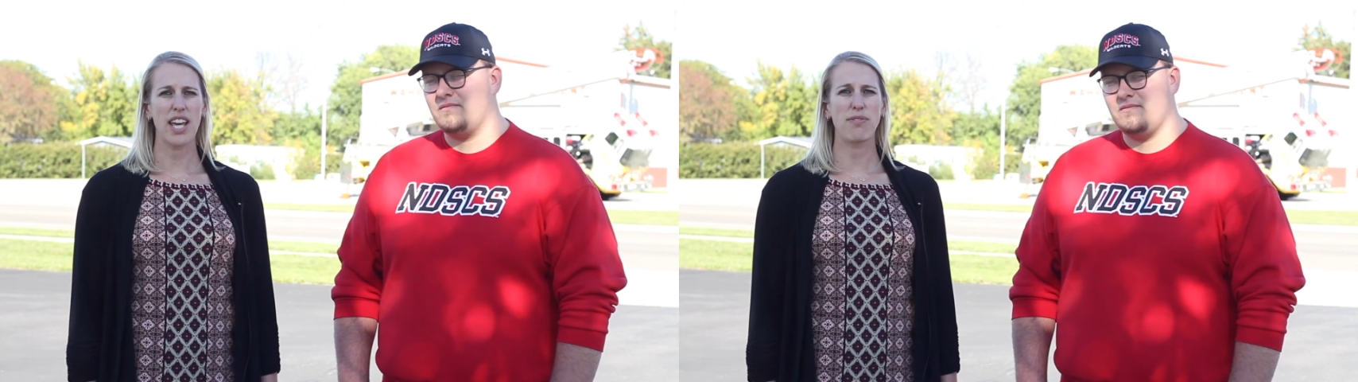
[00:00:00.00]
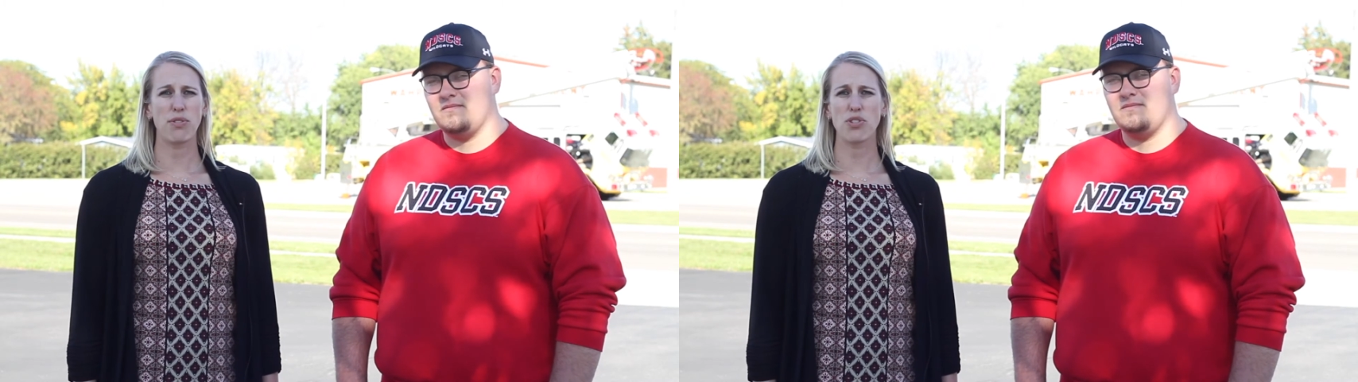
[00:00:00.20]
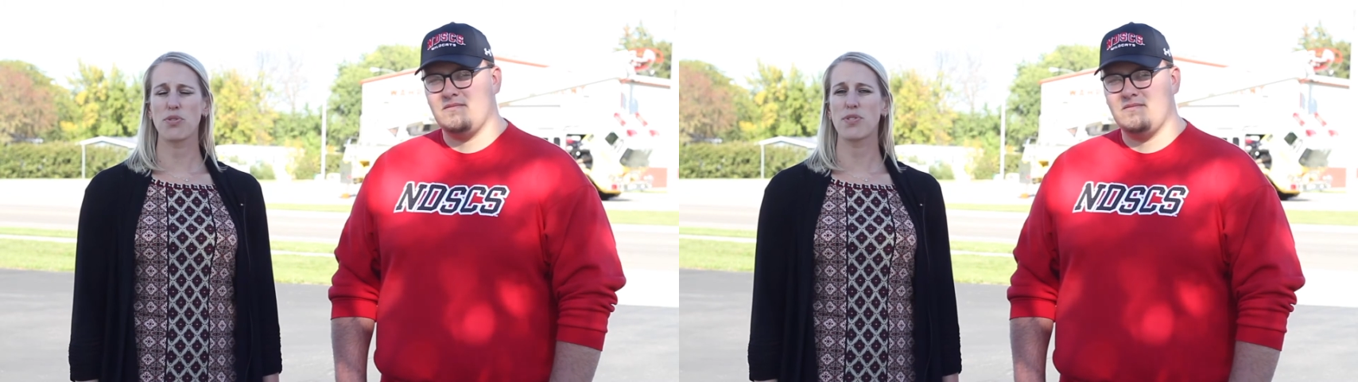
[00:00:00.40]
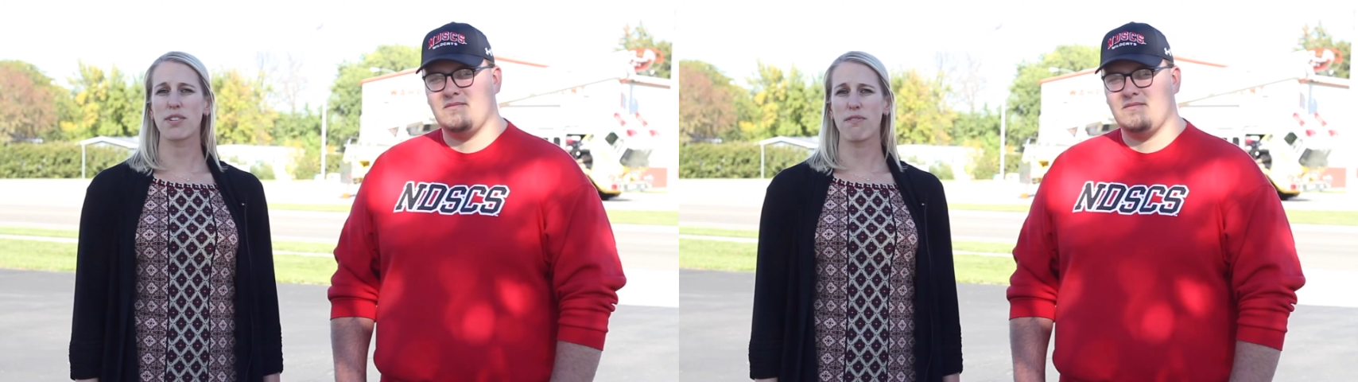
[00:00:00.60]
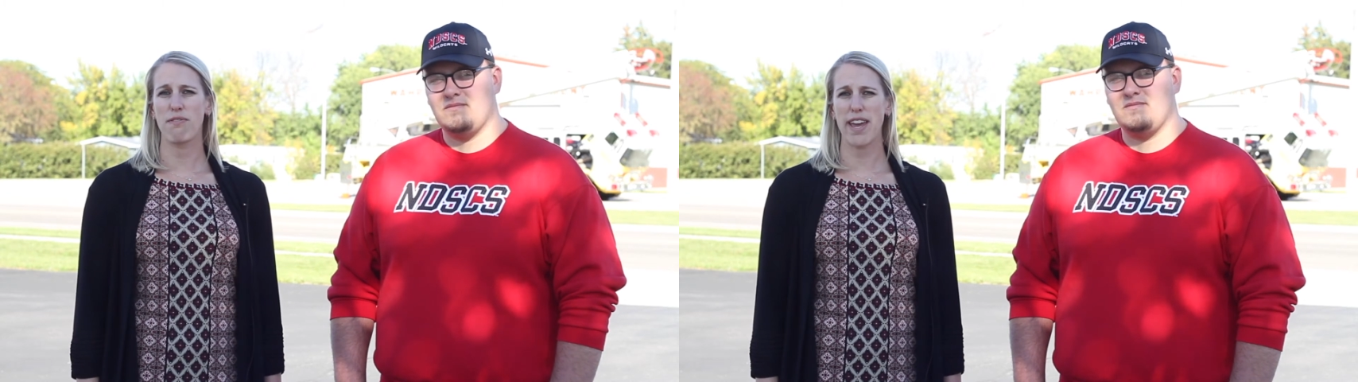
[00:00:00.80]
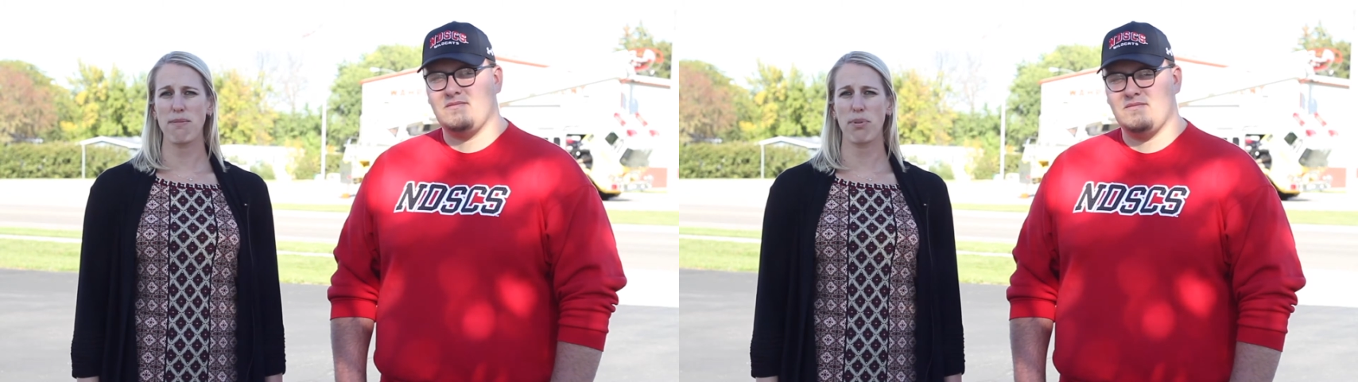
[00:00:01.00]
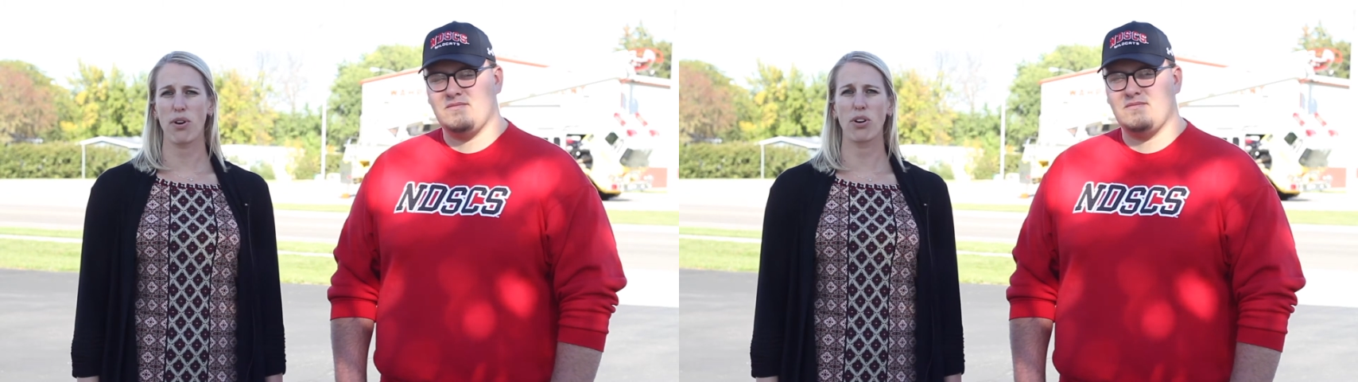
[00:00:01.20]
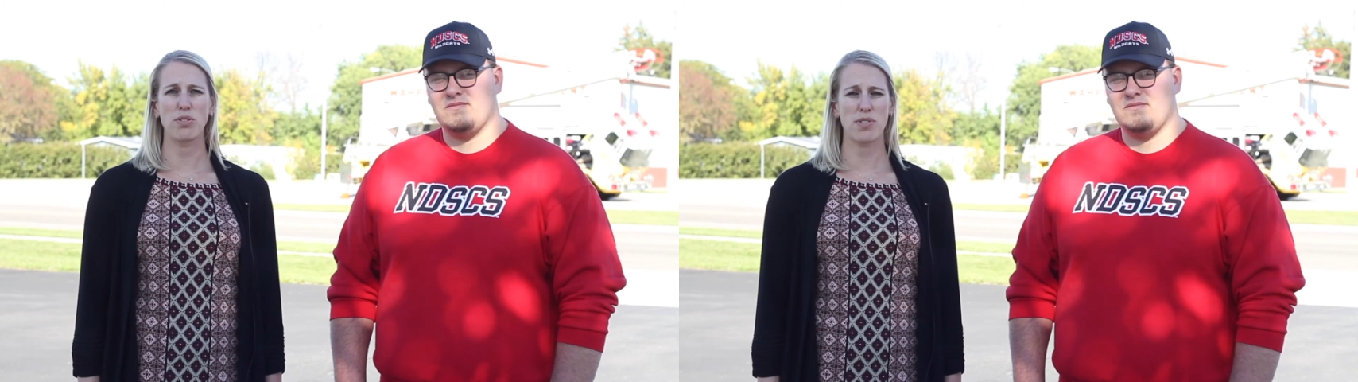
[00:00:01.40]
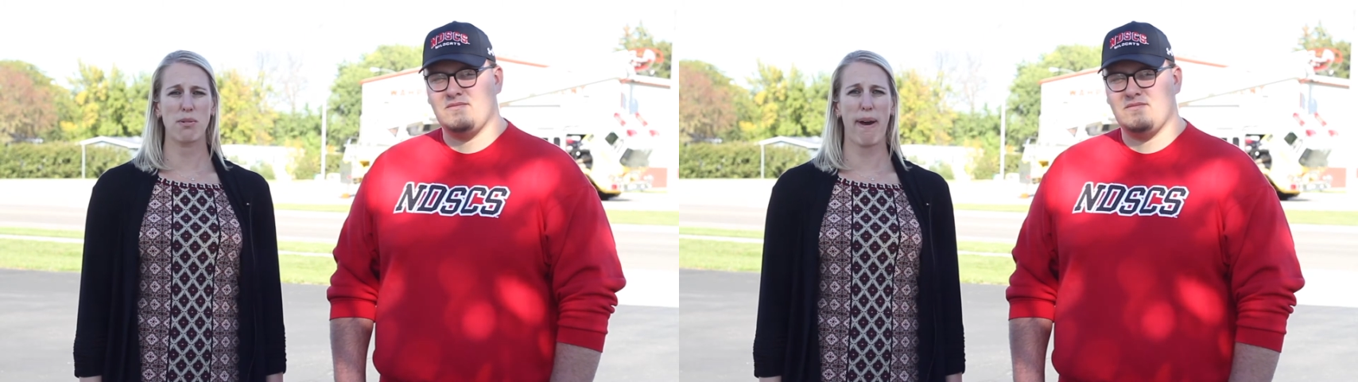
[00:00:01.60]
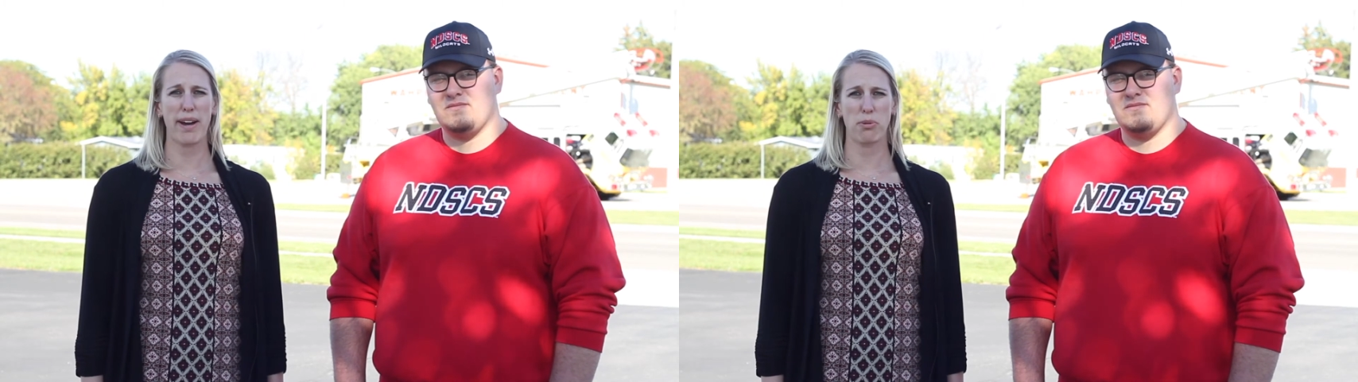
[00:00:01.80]
Speaker 1: if you choose to vape or use
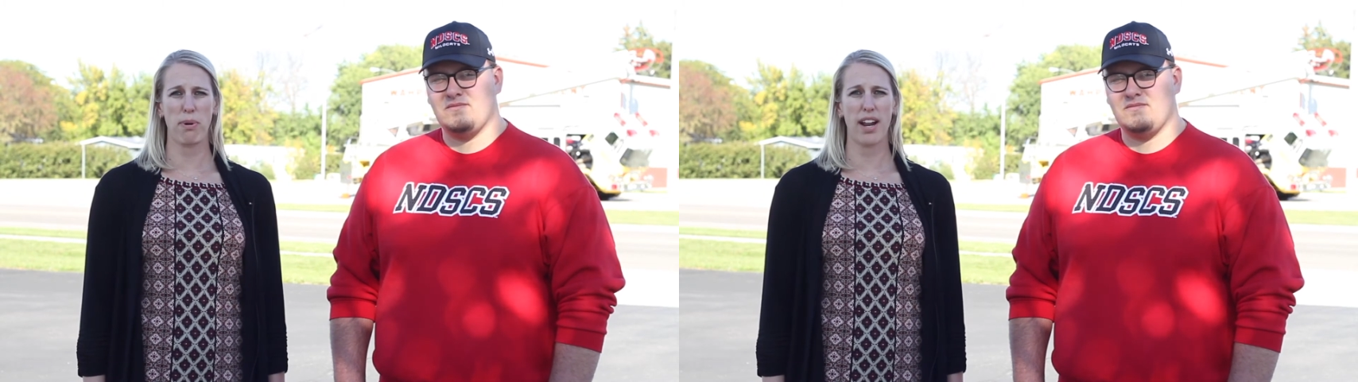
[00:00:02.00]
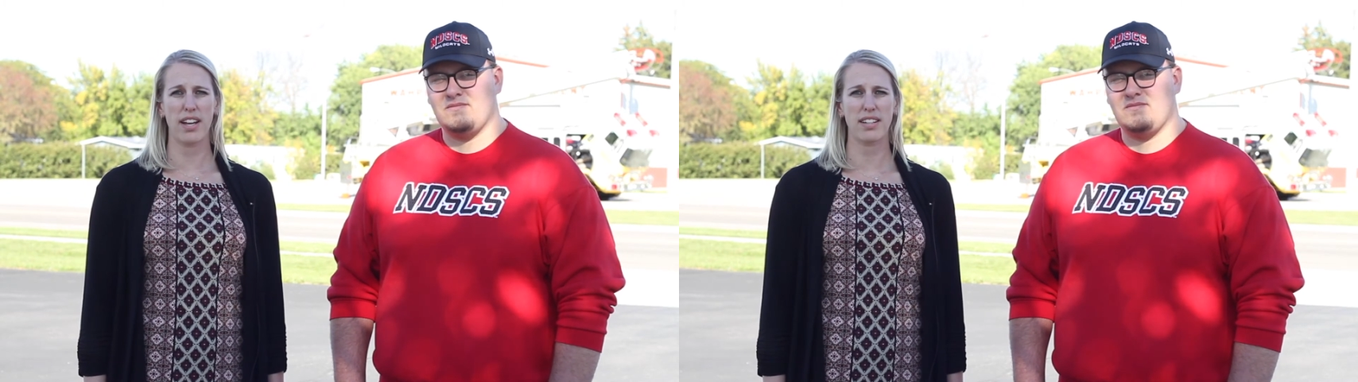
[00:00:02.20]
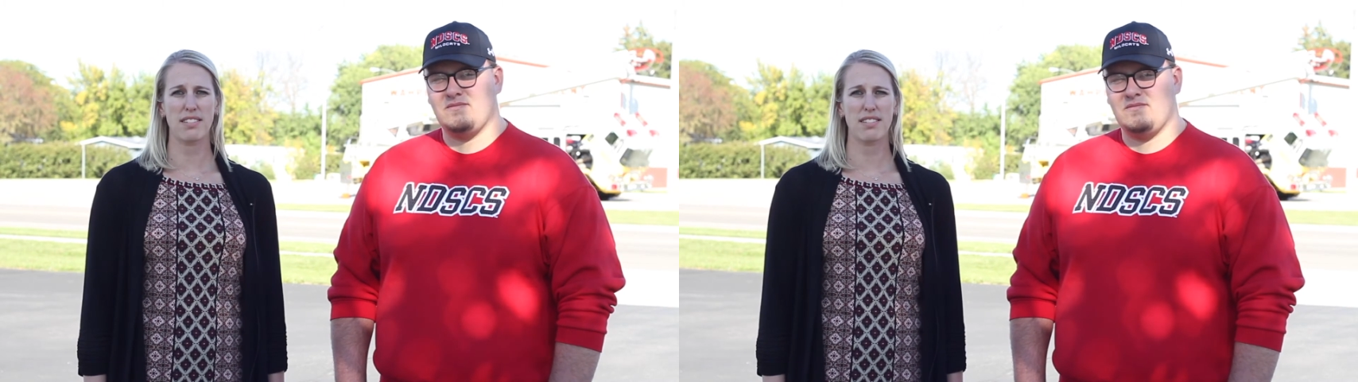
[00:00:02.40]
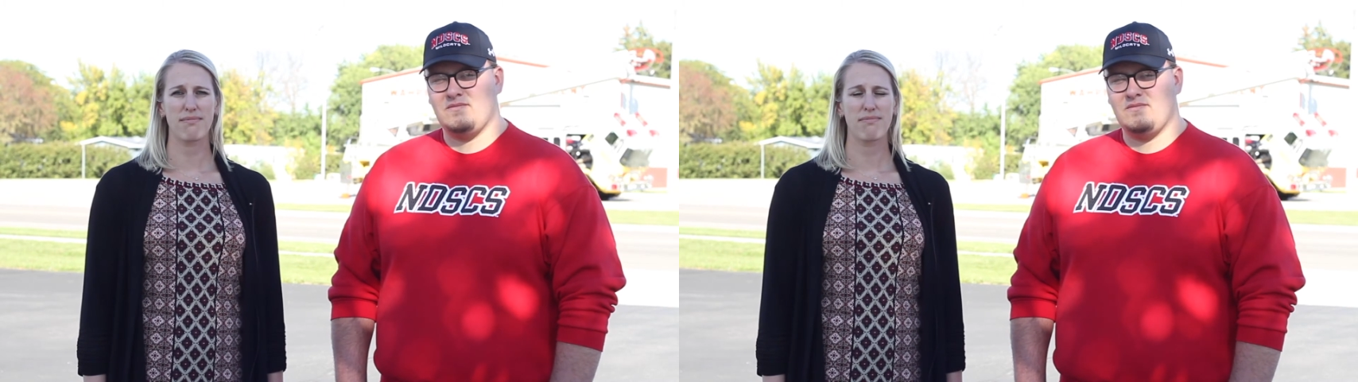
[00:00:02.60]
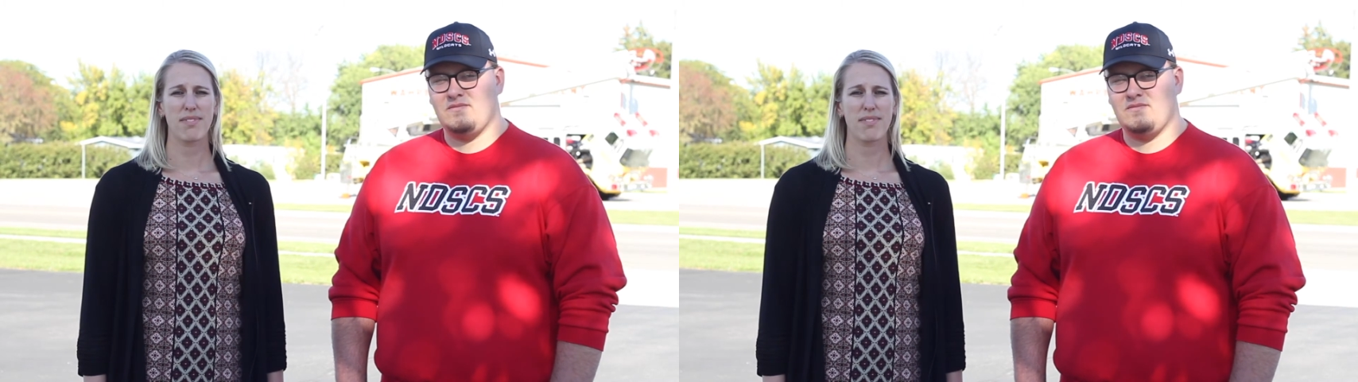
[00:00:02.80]
tobacco products.